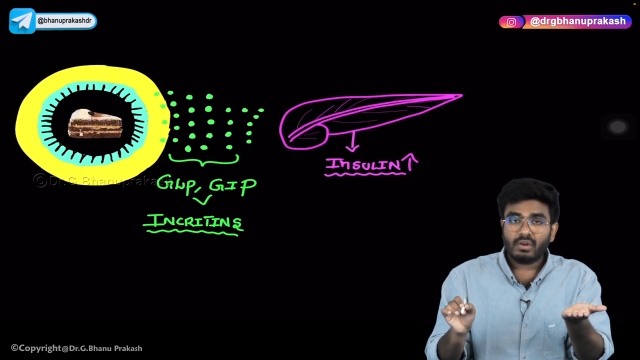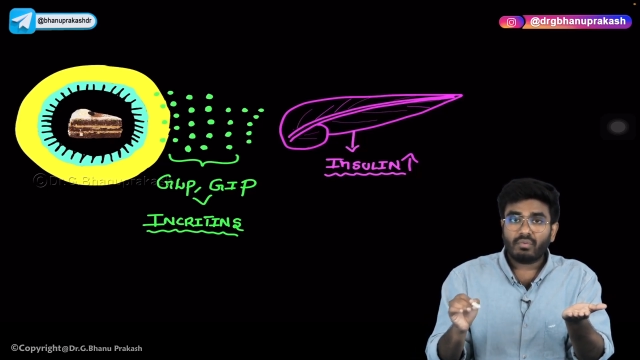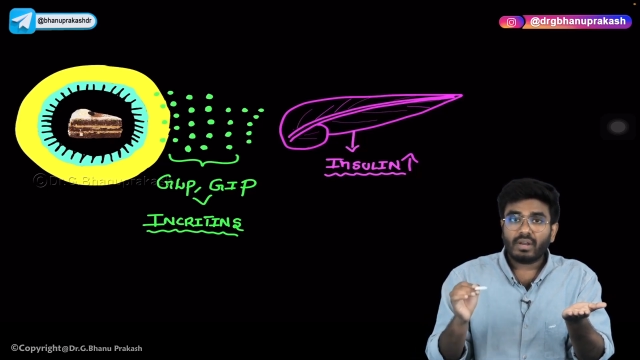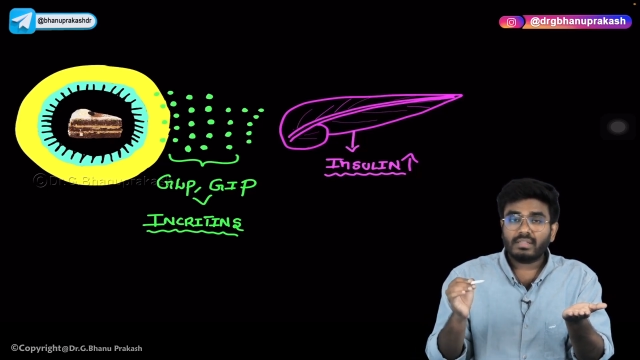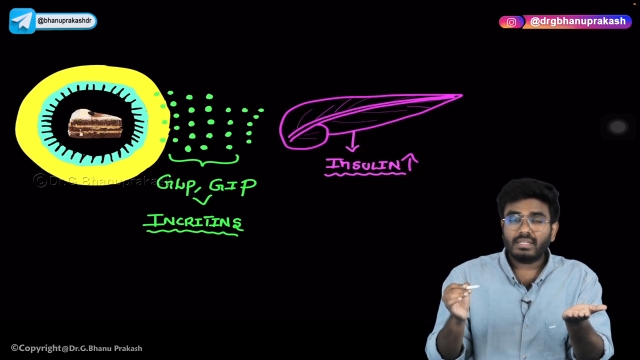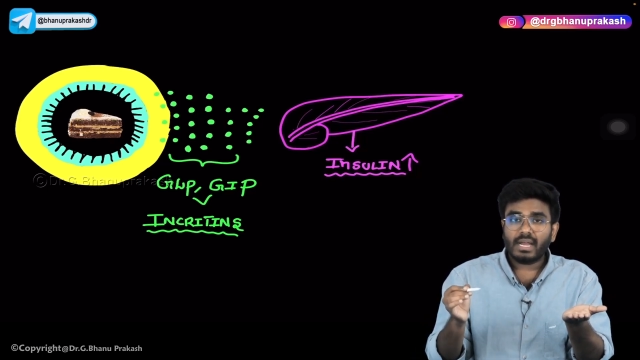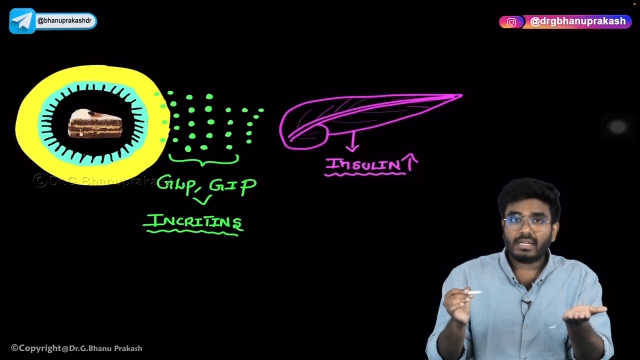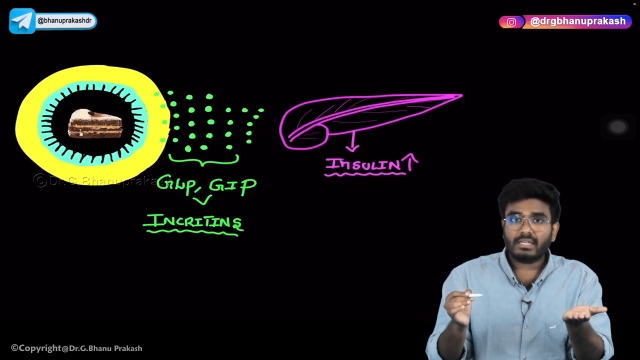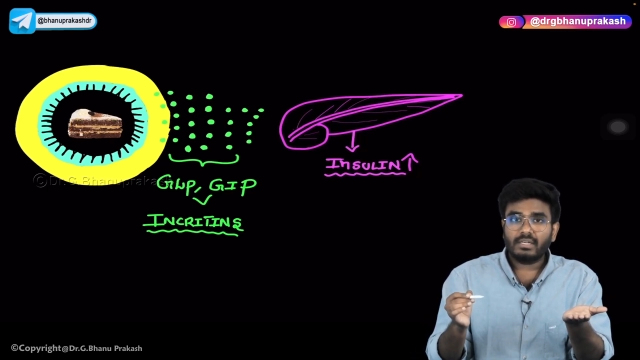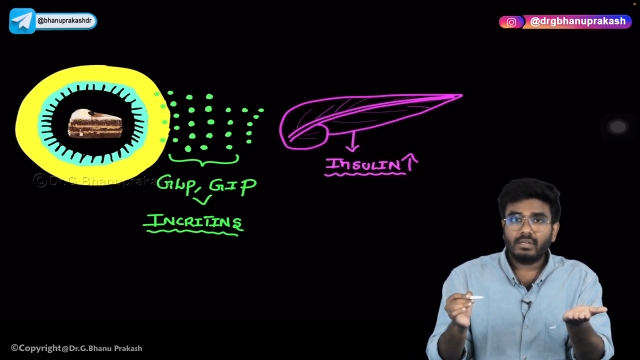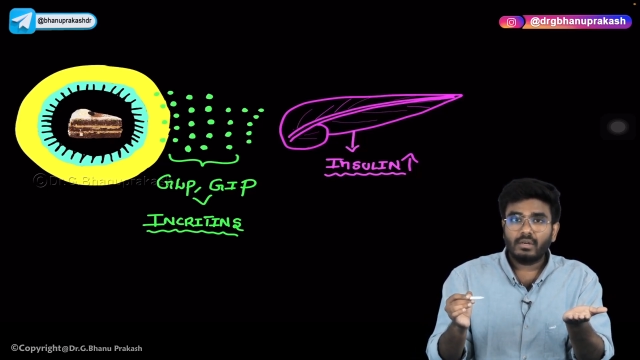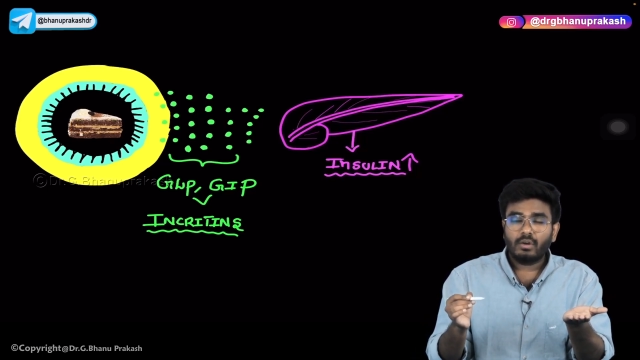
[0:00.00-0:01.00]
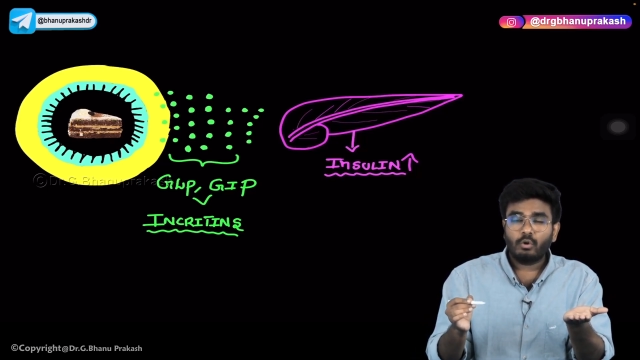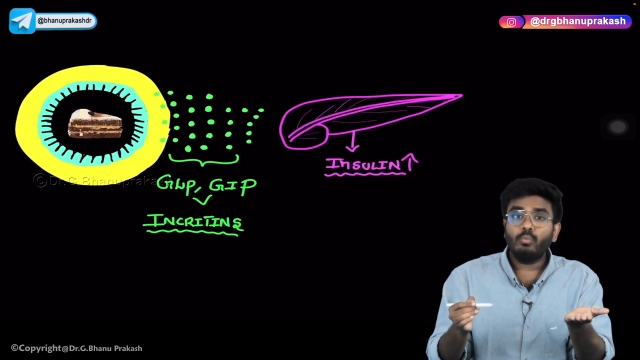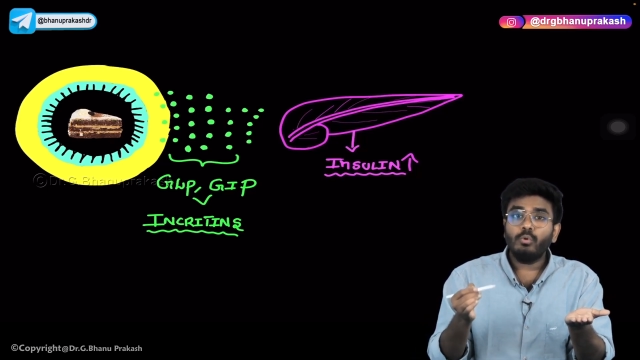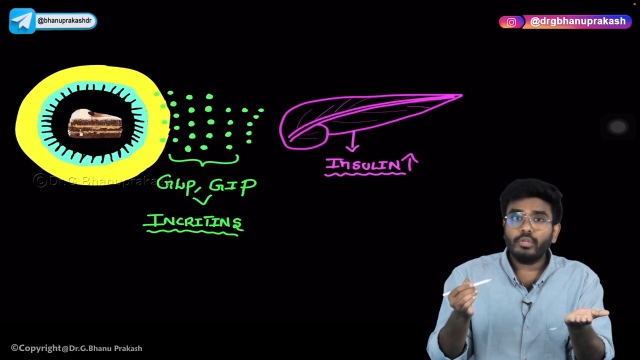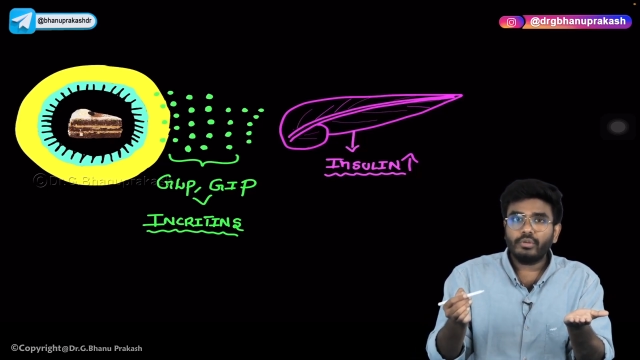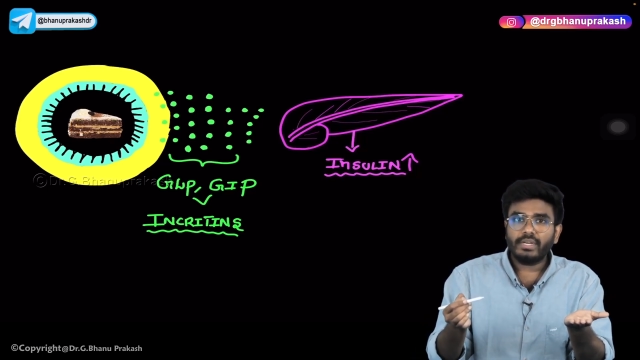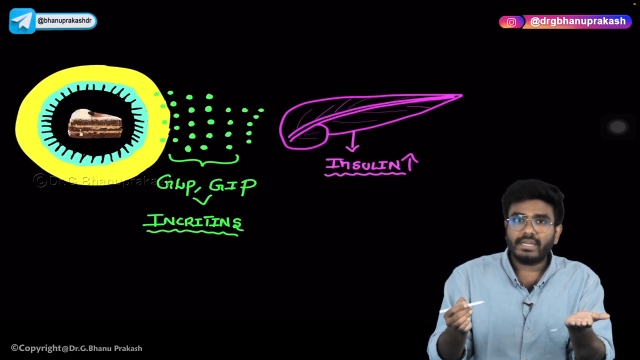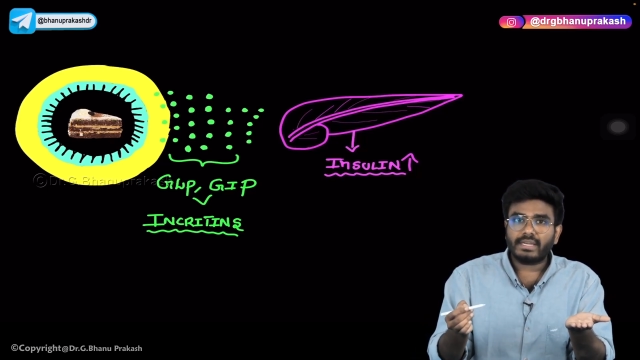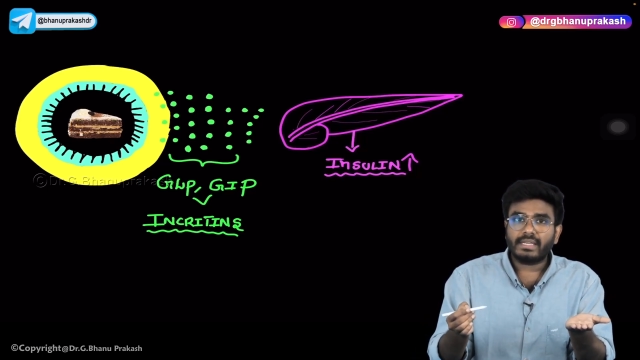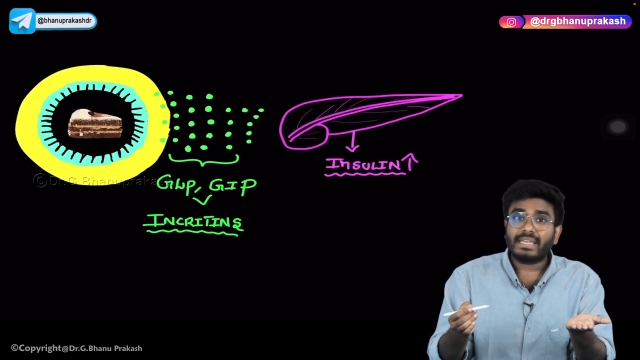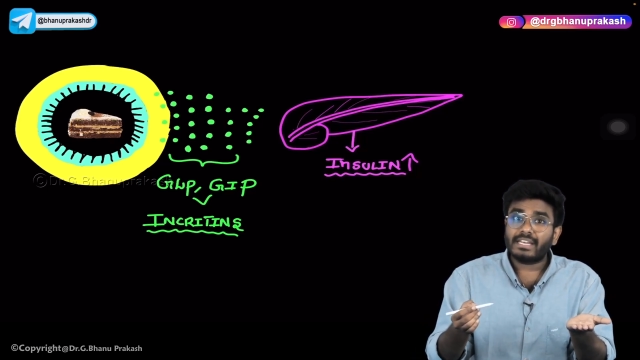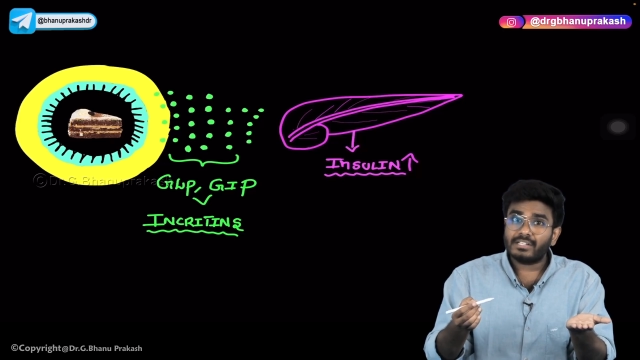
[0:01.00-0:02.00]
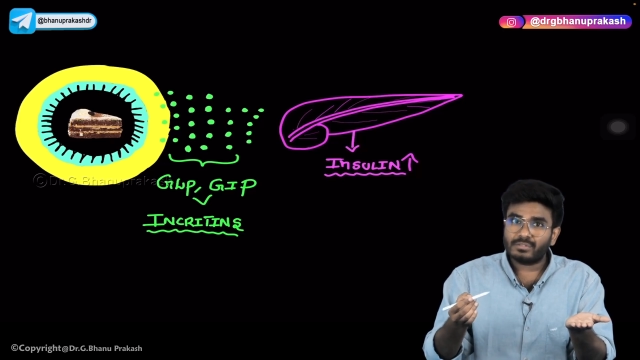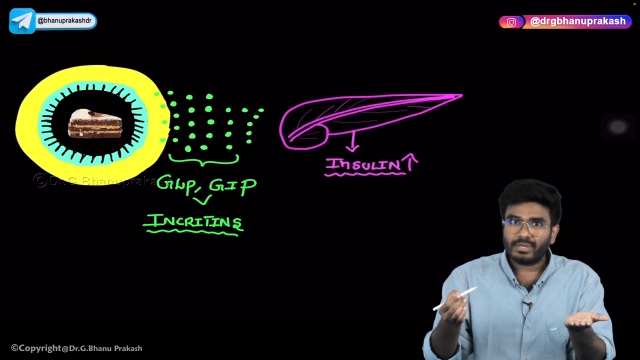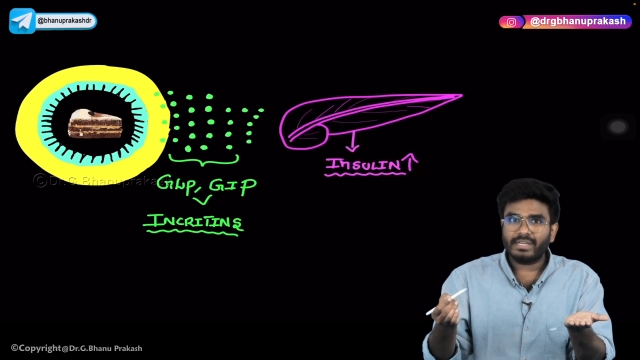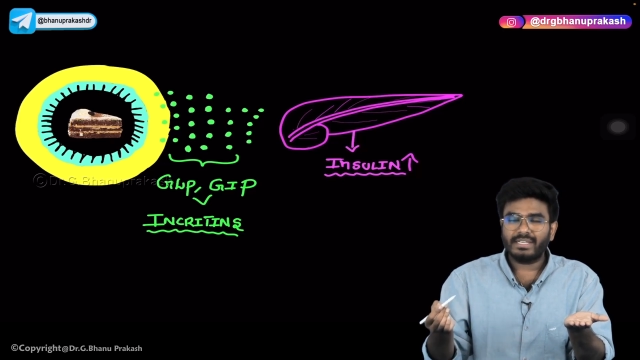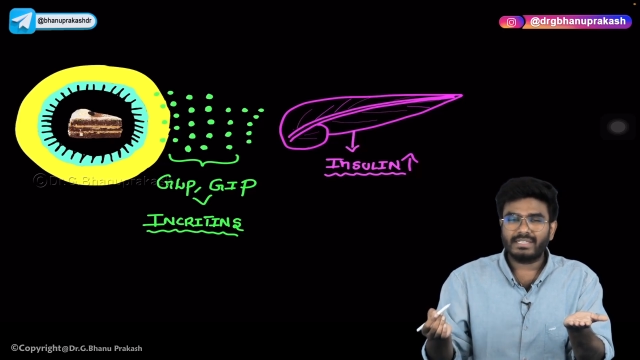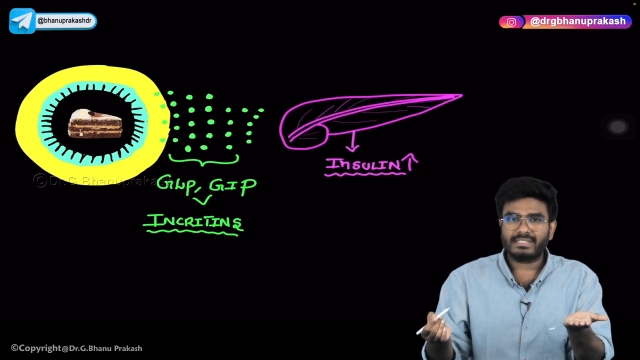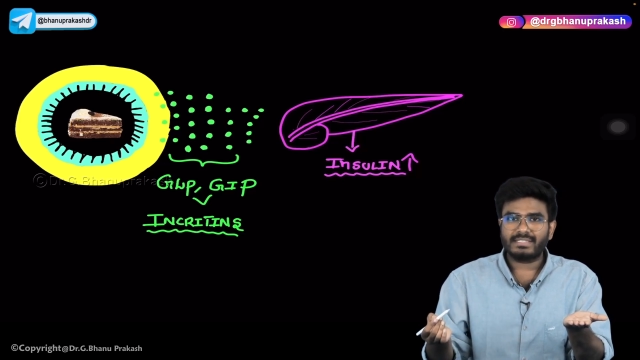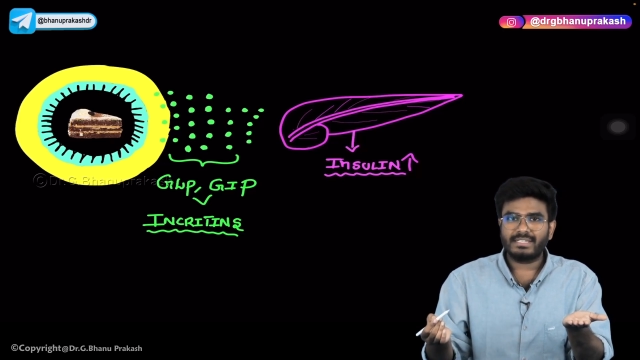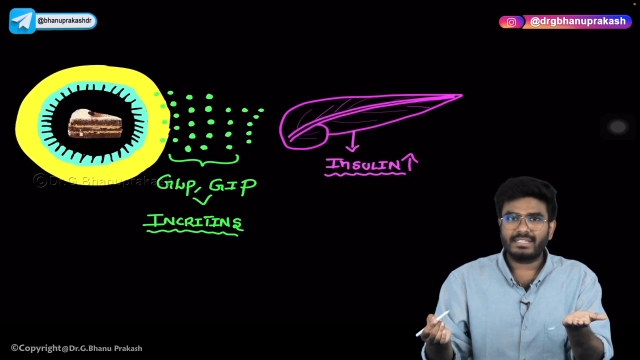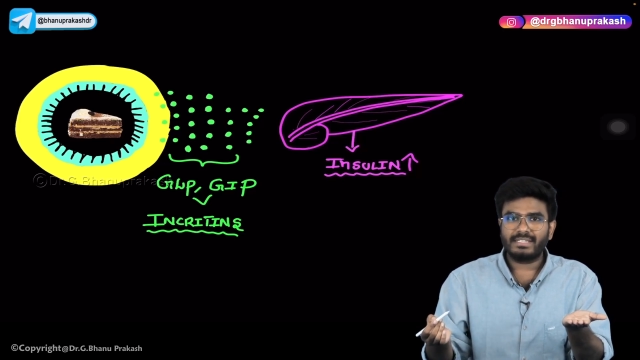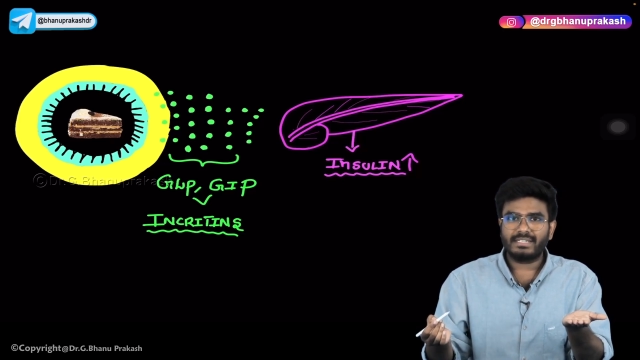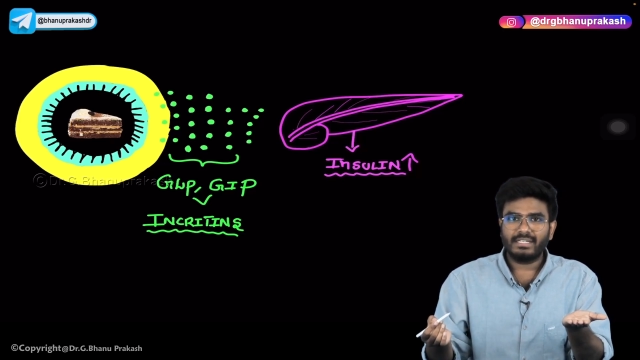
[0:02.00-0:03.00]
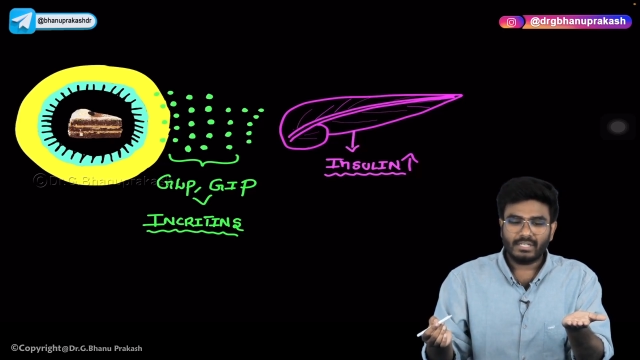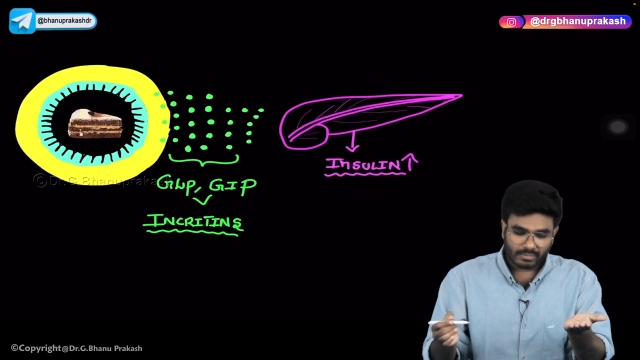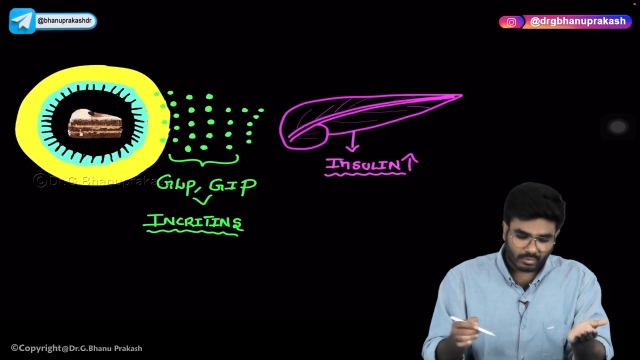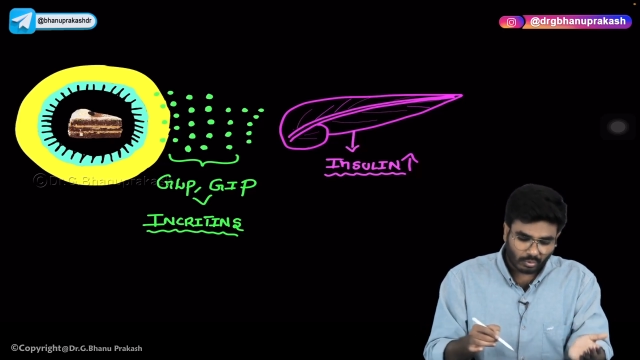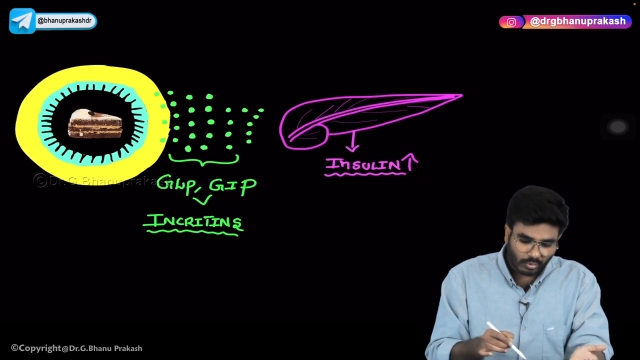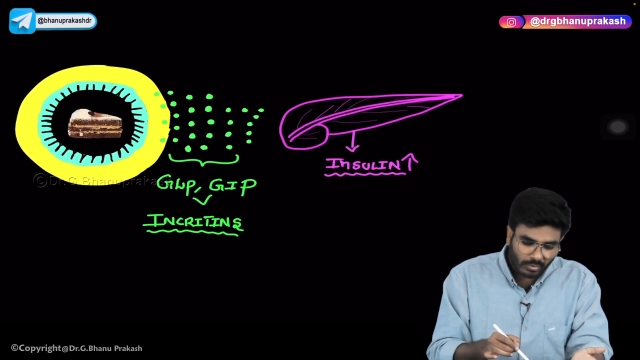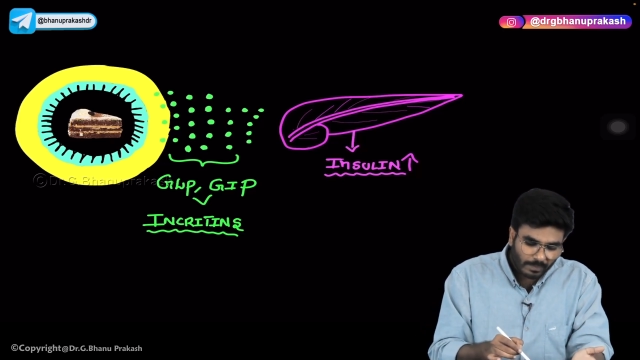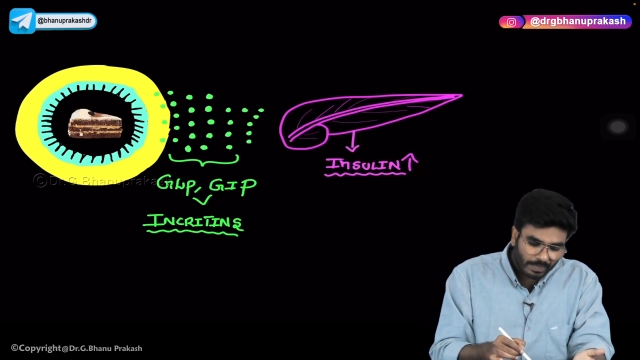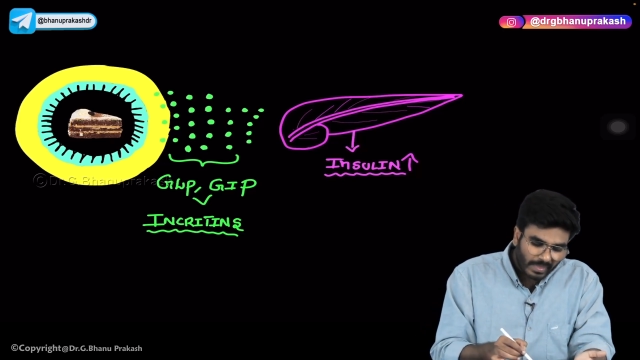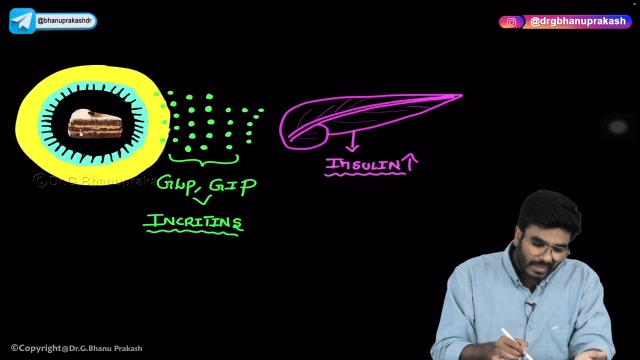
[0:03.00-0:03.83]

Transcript: For that, whom do you need? Insulin is needed. So